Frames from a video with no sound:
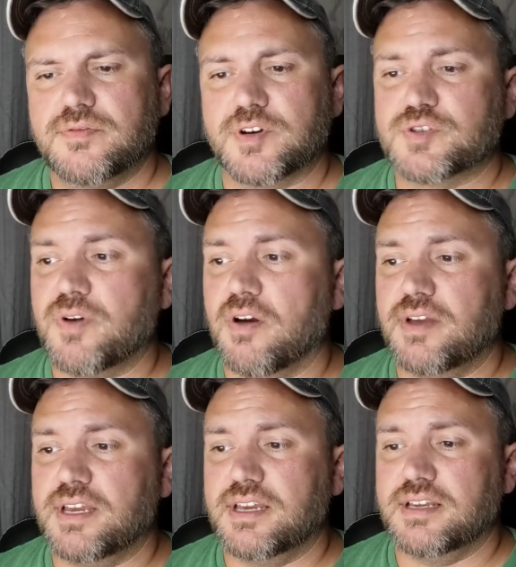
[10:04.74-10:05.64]
first of all,
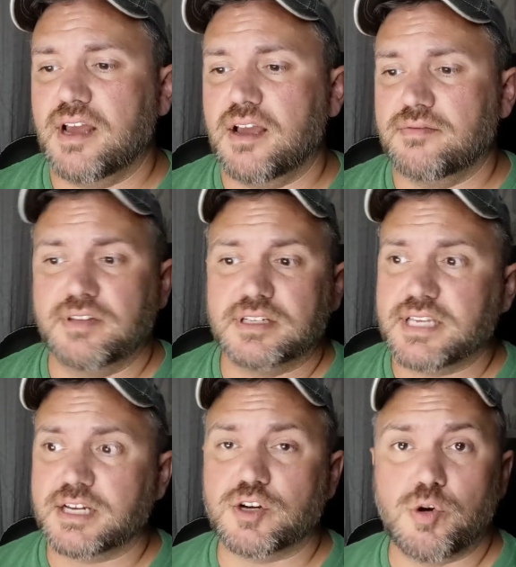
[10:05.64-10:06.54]
it
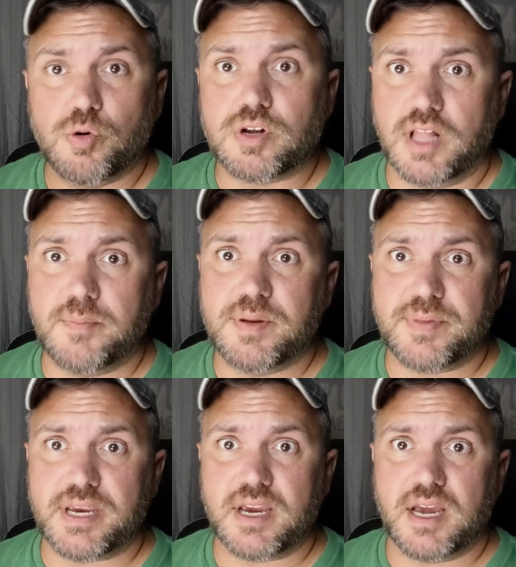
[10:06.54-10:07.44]
looks like a cool club to
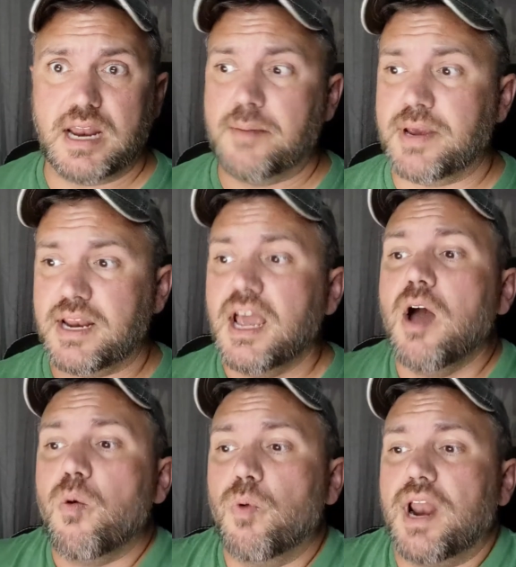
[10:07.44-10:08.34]
be in. I mean,
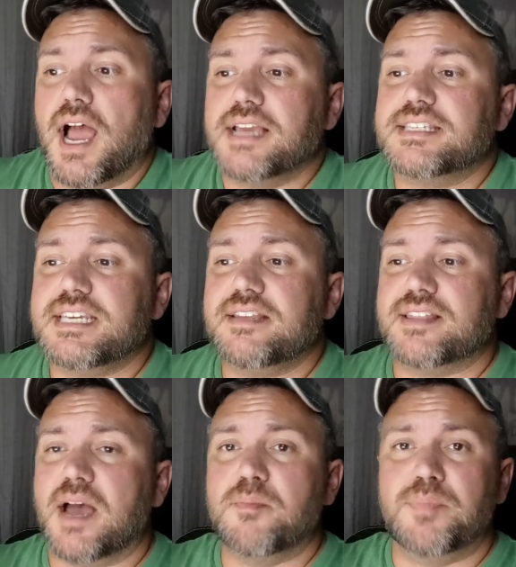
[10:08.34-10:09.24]
when I see
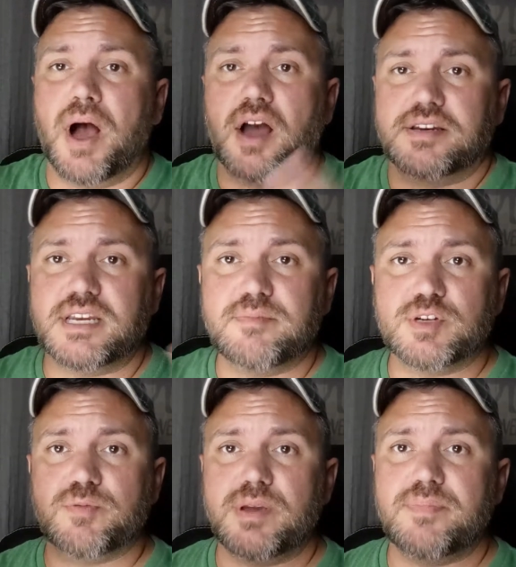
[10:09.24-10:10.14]
that bonding
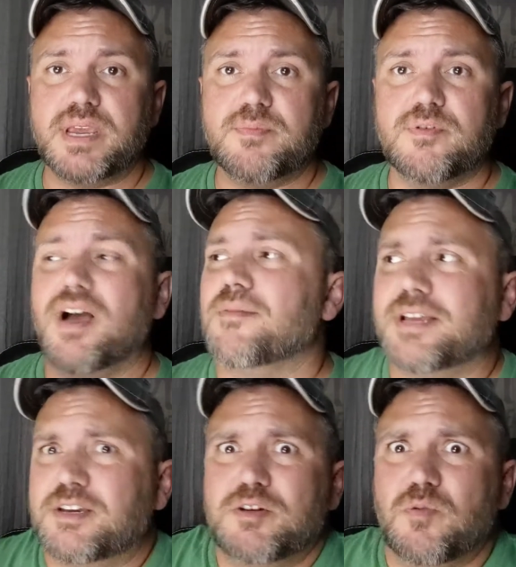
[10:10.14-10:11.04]
between people, I'm
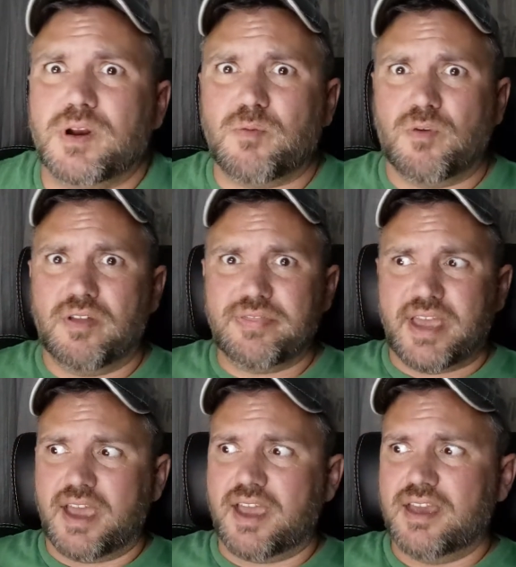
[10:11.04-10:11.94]
like, who wouldn't want
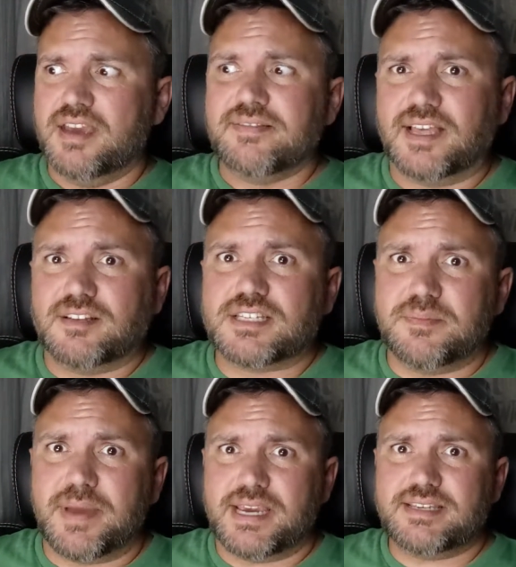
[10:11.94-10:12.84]
that? That looks
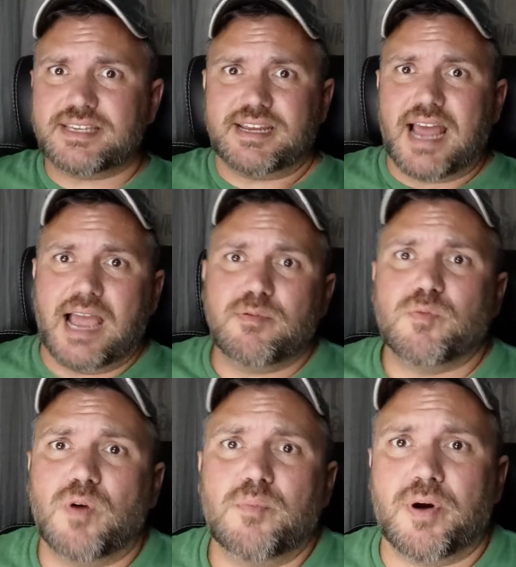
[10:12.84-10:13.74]
amazing. I
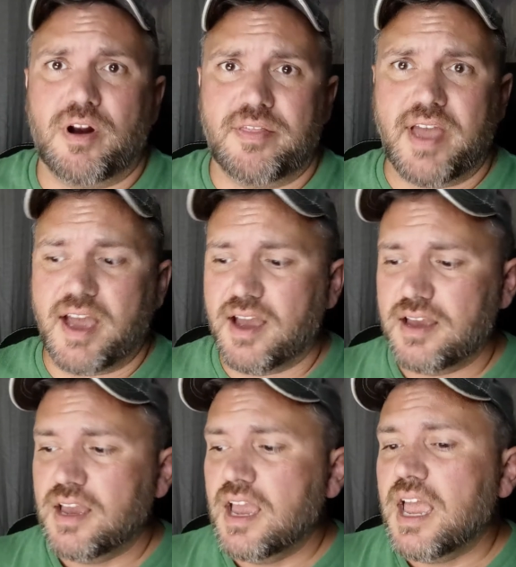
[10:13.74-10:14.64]
would want part of
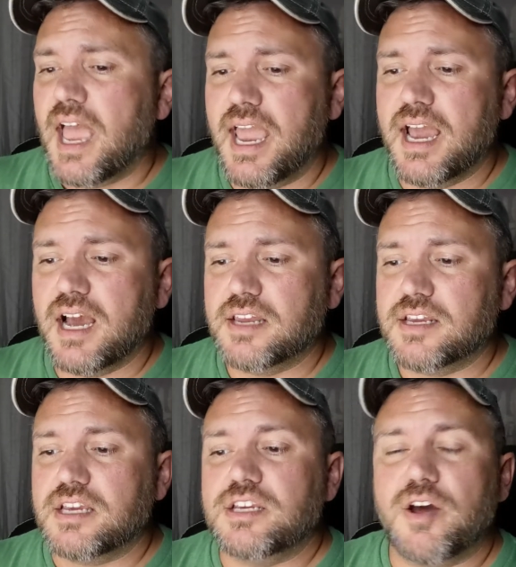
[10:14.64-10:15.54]
that.
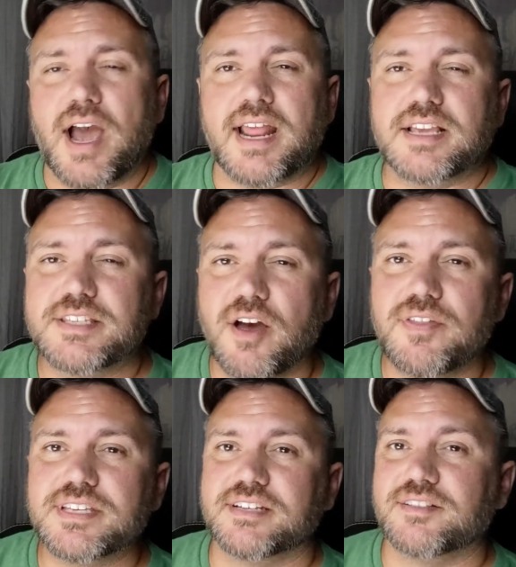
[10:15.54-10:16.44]
And and I
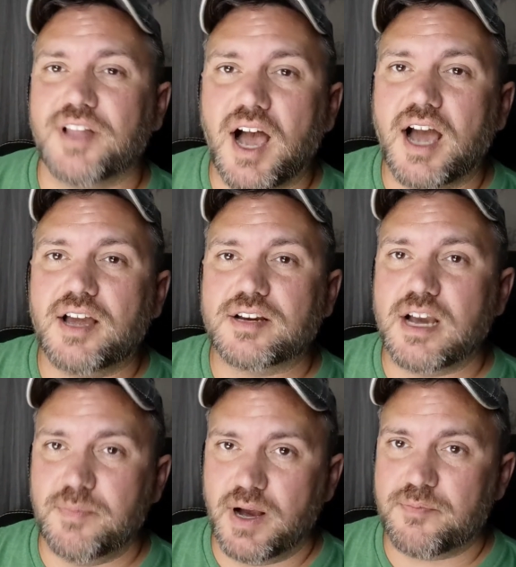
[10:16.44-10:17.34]
saw this a lot
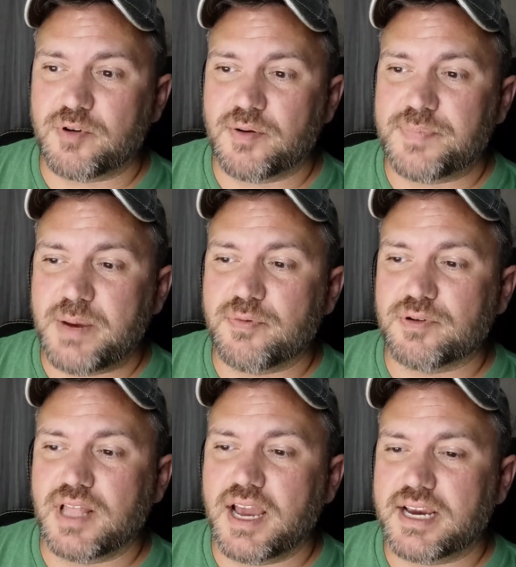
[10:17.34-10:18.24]
come up where
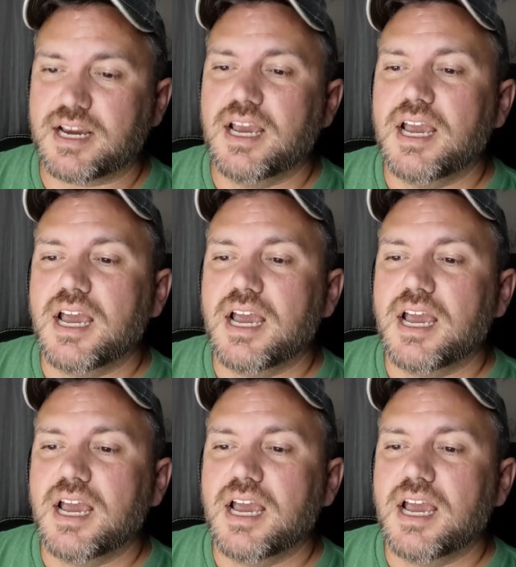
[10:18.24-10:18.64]
people were like,